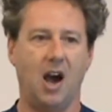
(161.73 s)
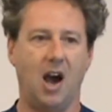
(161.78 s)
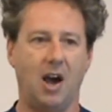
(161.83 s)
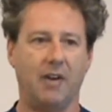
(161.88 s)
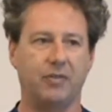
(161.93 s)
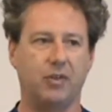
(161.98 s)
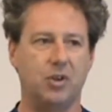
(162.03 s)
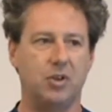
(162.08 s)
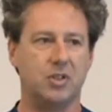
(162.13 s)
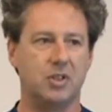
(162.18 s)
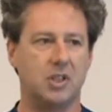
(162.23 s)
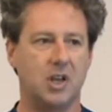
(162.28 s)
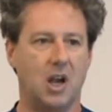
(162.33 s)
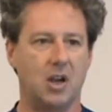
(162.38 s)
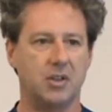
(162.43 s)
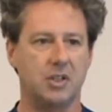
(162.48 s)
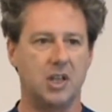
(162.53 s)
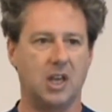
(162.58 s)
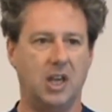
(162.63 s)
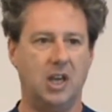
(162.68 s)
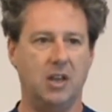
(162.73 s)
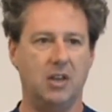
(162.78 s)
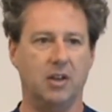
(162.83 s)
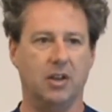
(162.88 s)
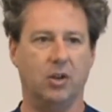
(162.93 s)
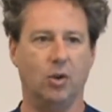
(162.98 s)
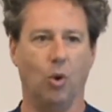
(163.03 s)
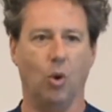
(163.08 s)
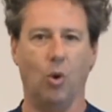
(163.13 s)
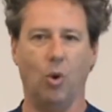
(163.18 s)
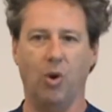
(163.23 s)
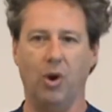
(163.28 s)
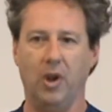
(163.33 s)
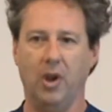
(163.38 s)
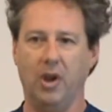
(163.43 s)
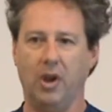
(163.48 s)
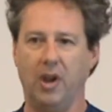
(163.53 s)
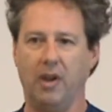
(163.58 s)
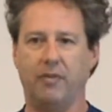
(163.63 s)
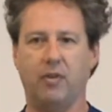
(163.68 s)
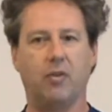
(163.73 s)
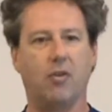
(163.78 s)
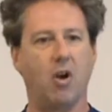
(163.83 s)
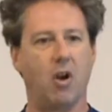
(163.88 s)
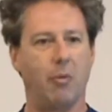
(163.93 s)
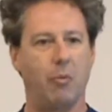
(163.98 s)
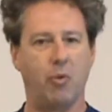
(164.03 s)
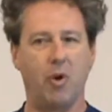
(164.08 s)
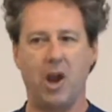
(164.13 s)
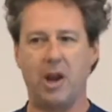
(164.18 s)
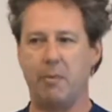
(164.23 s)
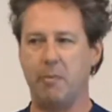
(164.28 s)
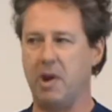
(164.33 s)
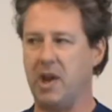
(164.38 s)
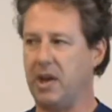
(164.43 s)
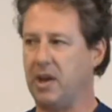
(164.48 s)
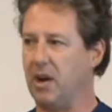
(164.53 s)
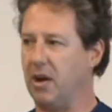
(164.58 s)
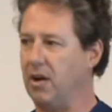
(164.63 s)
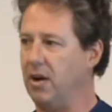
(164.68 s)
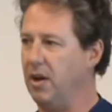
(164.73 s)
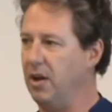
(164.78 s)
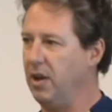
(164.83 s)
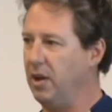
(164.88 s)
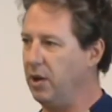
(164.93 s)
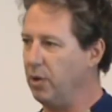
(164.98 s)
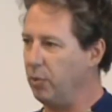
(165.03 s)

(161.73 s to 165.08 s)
after you start to heat the dough. If you've got a bread maker,